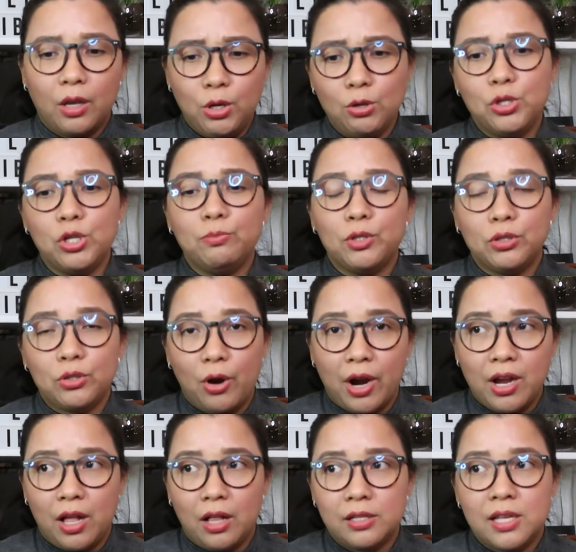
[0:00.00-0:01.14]
YouTube
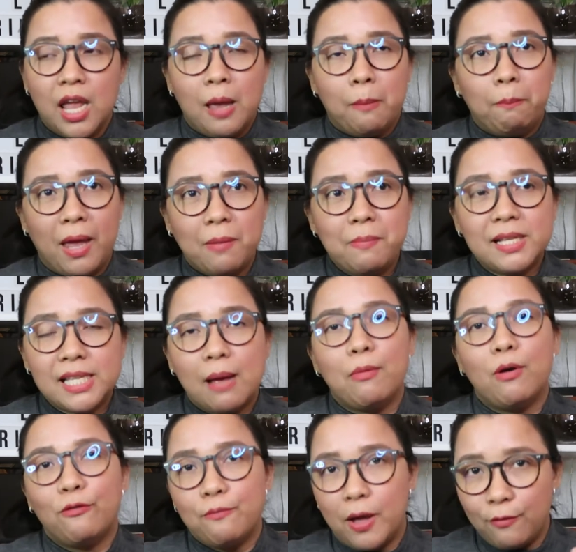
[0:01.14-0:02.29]
tutorials, maybe some
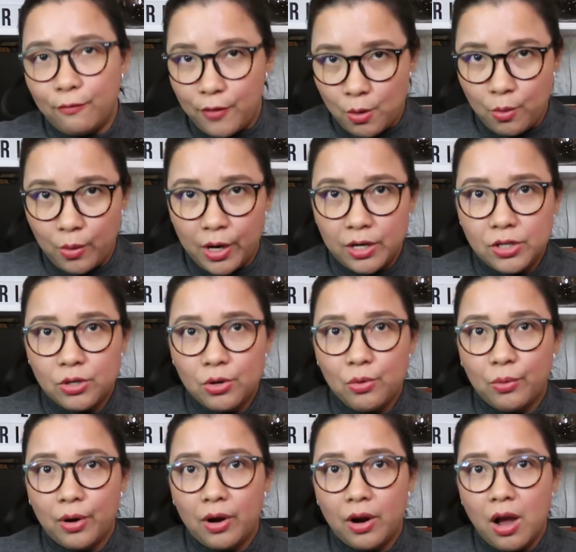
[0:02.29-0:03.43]
of my viewers who
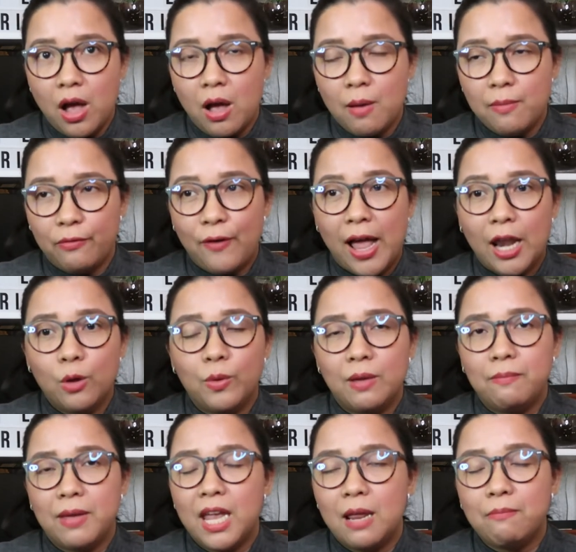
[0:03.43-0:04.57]
were um,
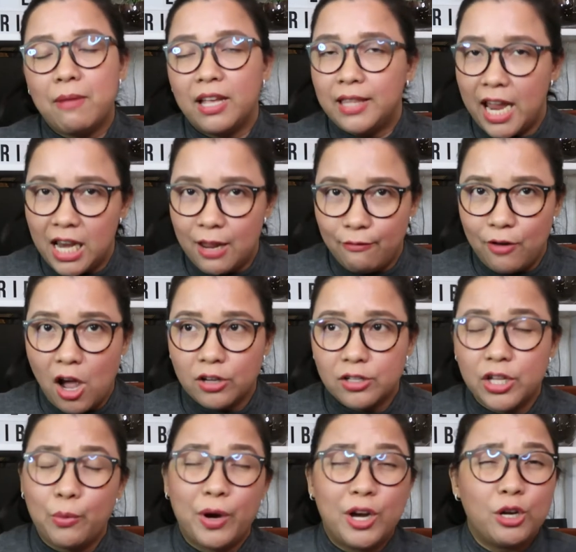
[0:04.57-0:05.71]
following me in my daily
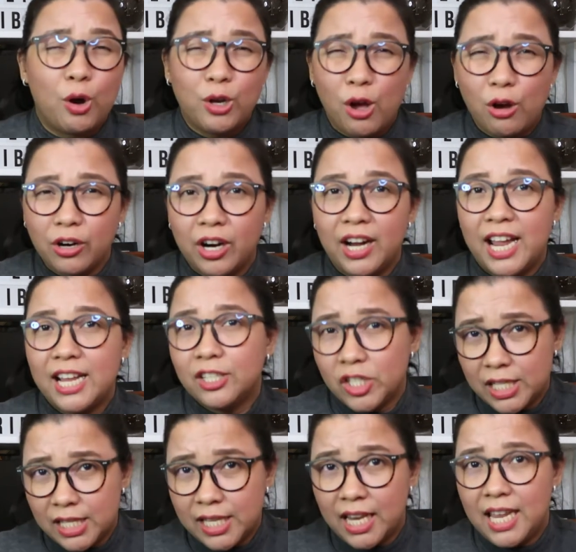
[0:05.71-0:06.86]
vlogs, they were no longer
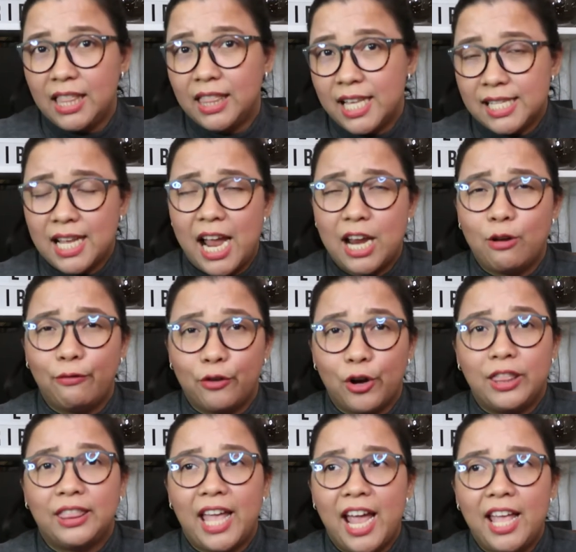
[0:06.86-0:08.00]
interested in this kind of
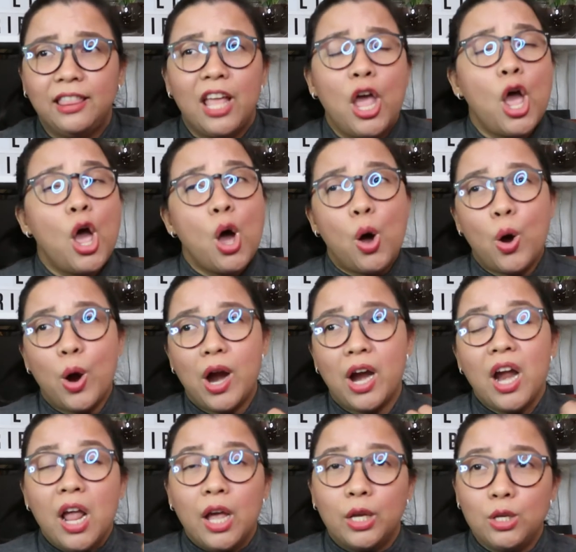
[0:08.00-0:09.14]
content,
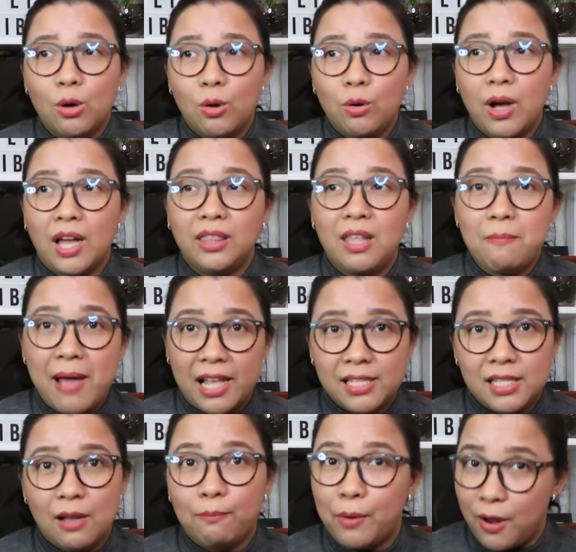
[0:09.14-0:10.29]
or yung uh,
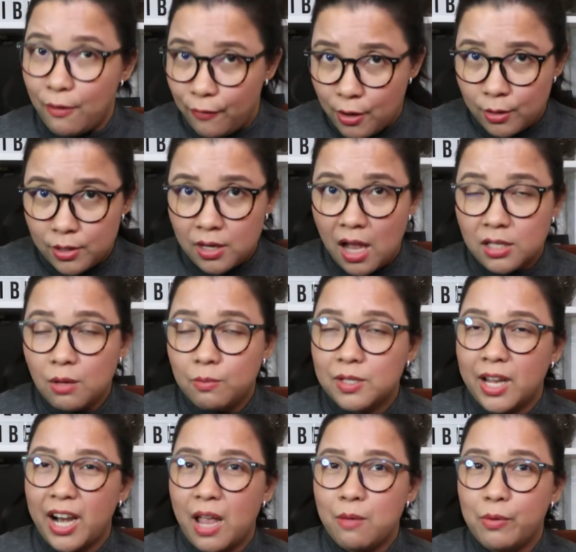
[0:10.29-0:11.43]
demands ng previous uh,
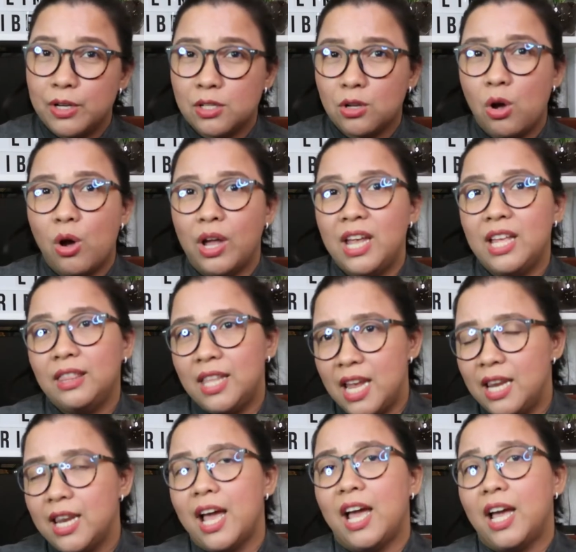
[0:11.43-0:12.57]
subscribers ko,
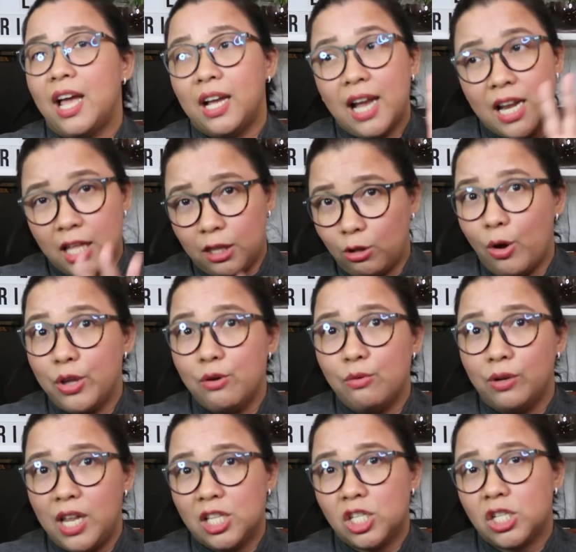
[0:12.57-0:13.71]
hindi na ganito
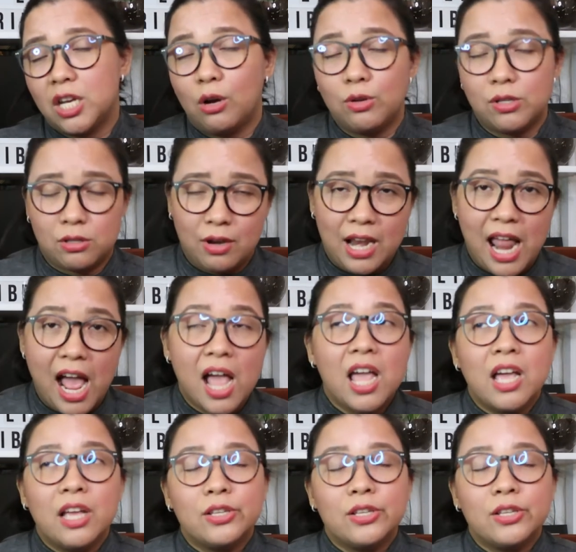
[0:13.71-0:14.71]
yung niche na gusto nila.